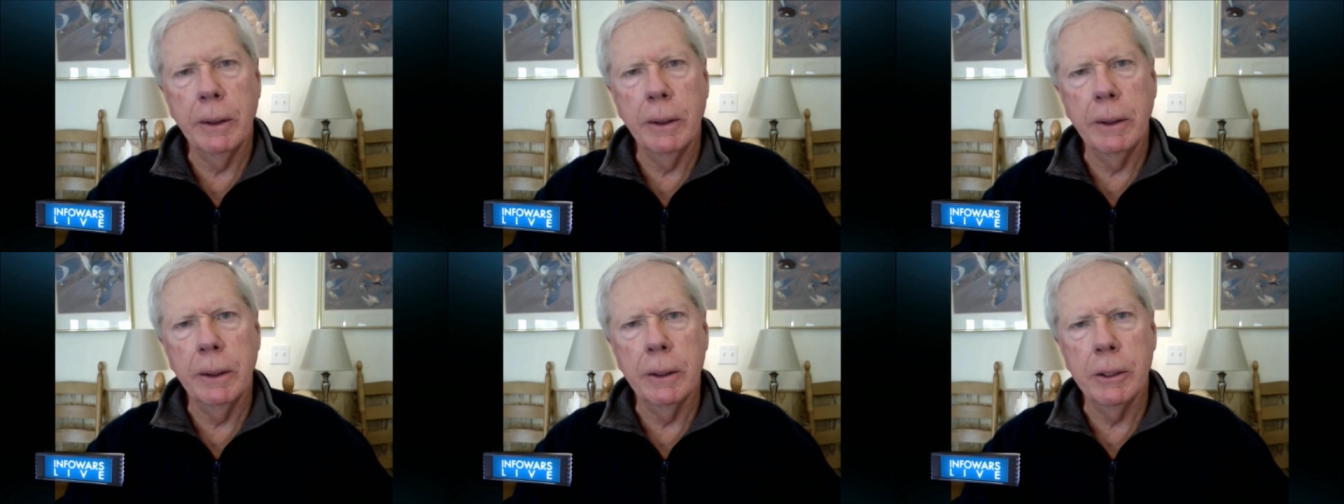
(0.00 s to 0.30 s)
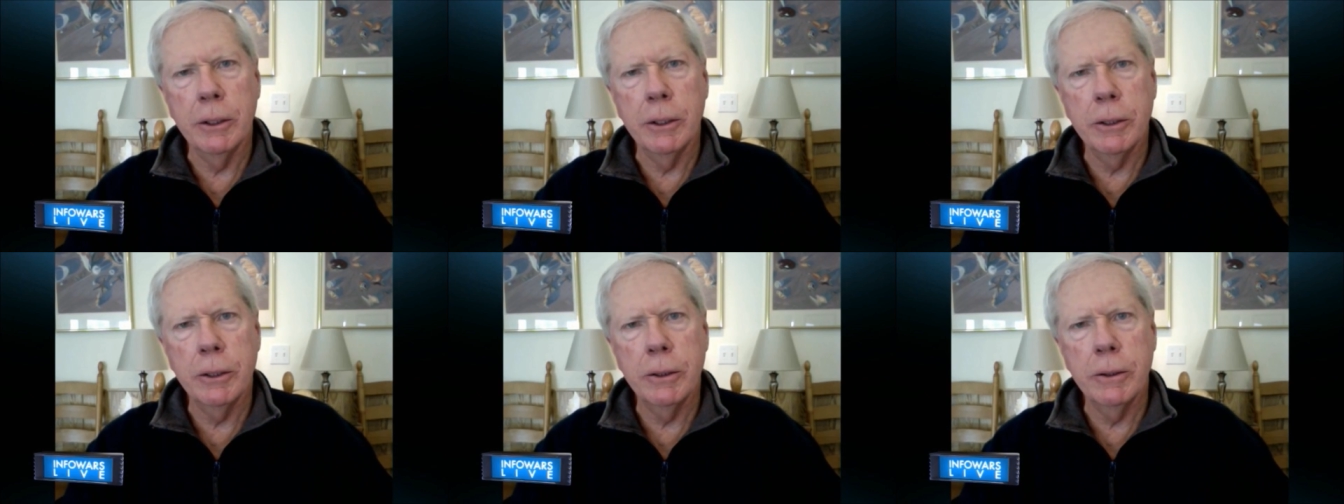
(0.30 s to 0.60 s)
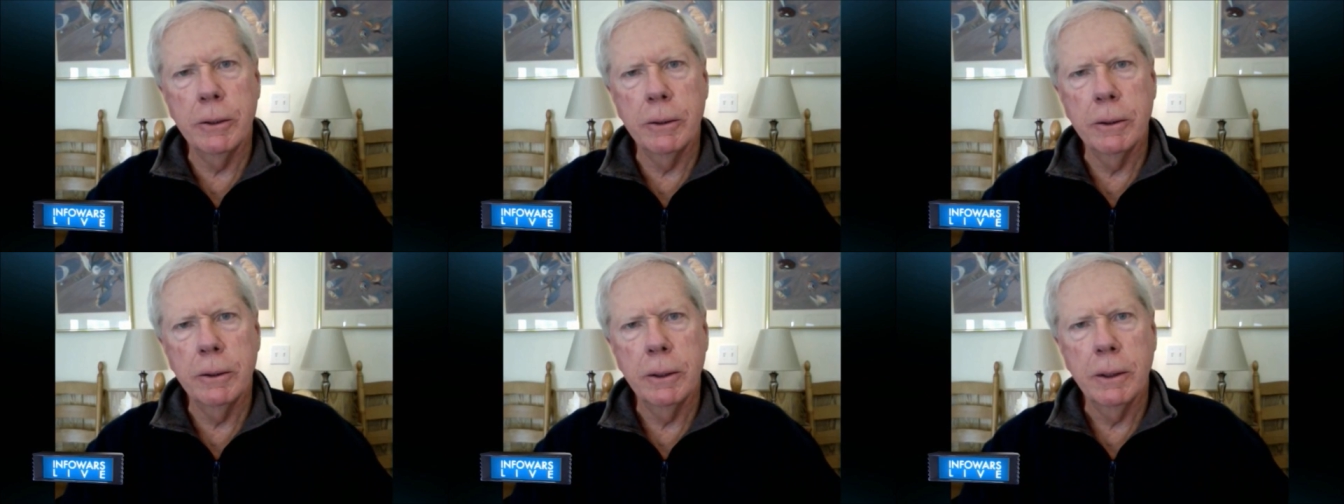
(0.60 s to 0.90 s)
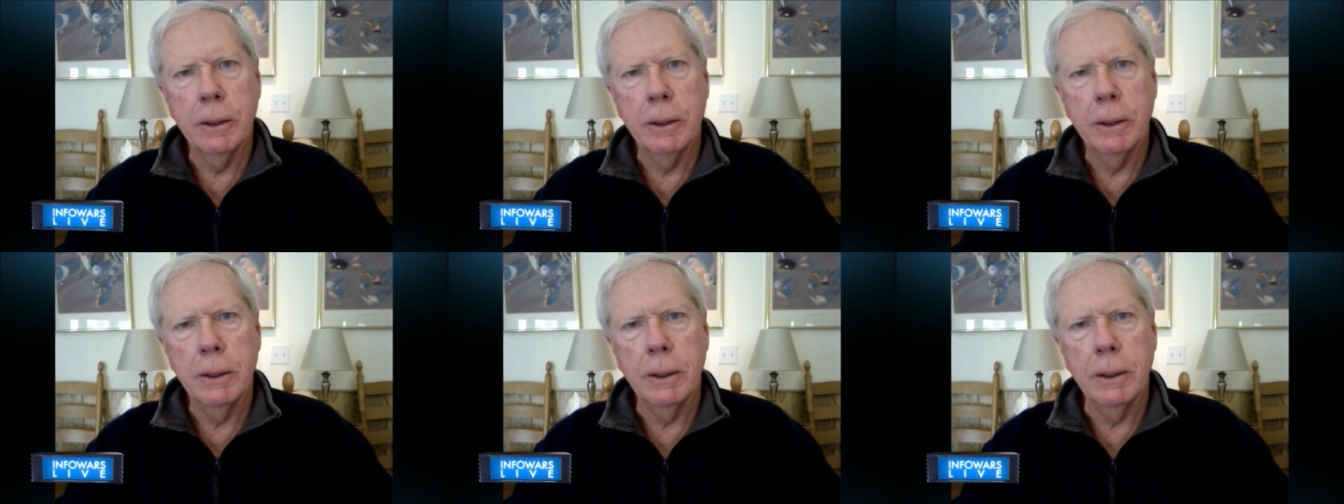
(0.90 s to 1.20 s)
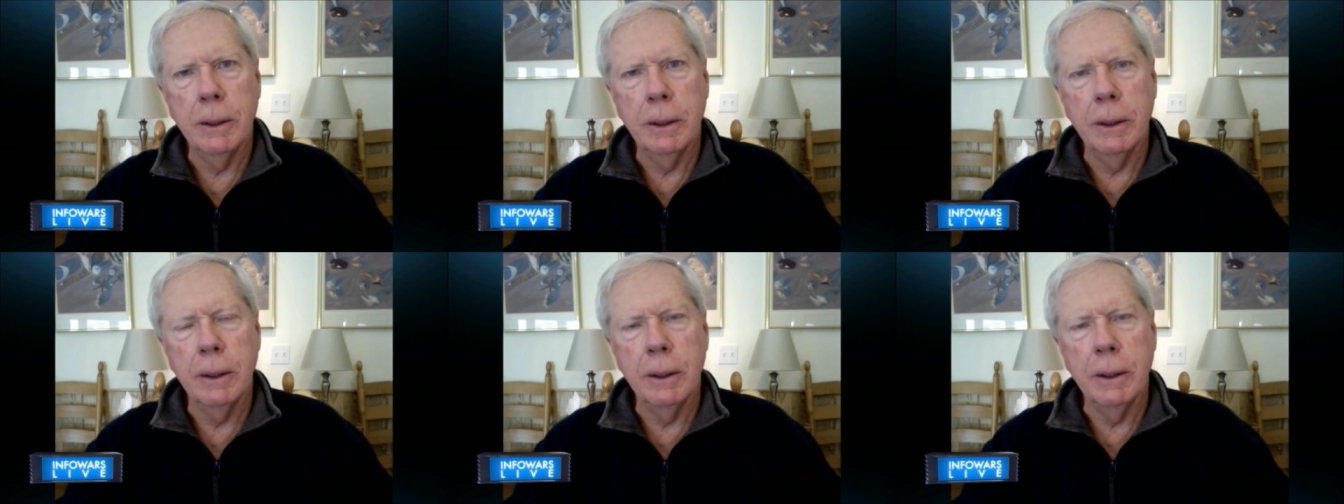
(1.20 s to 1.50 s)
is
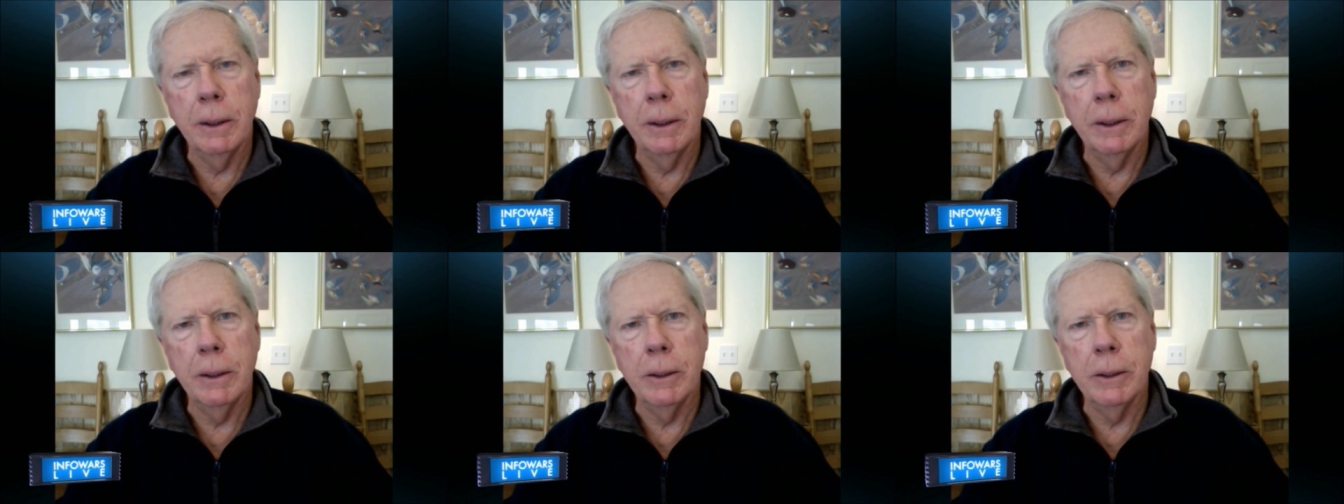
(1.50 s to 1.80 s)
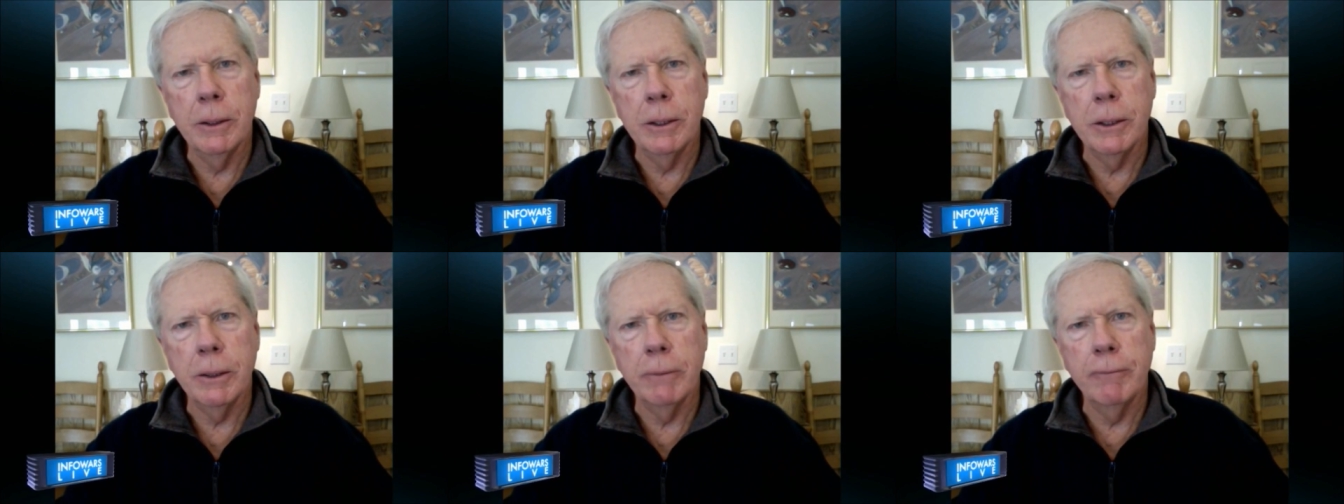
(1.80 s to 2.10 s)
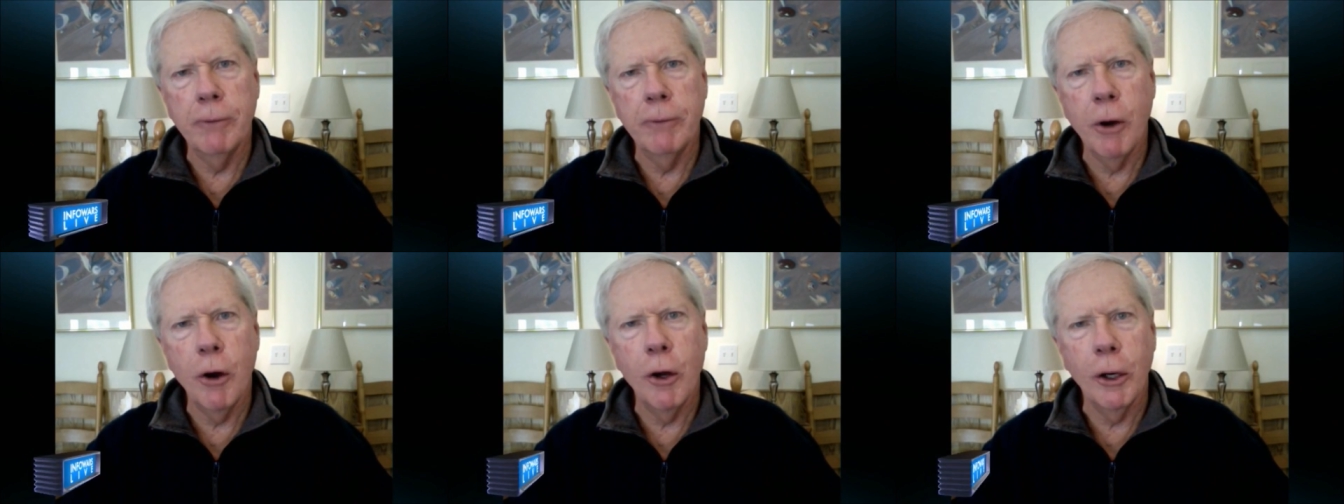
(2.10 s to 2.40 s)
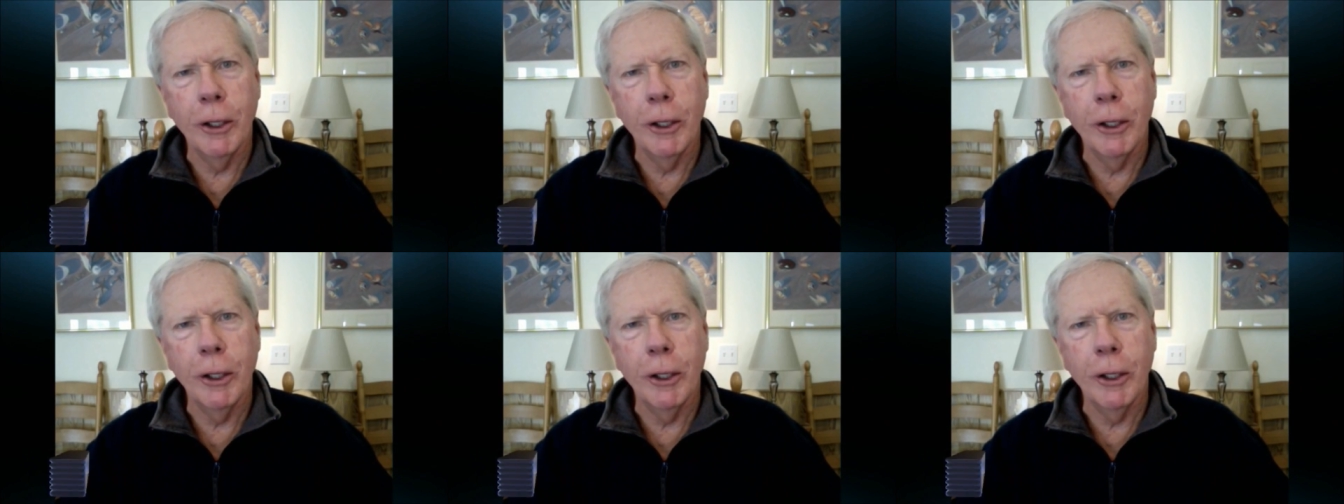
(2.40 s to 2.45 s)
is uh, false.